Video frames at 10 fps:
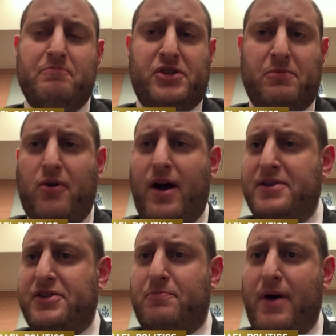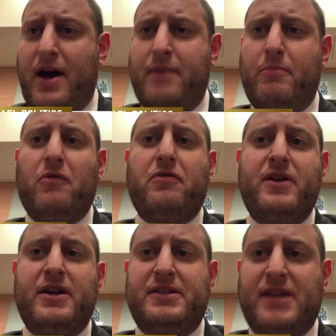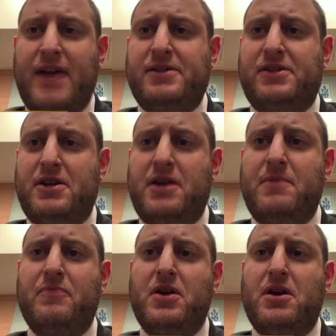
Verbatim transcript: surprised by both the intensity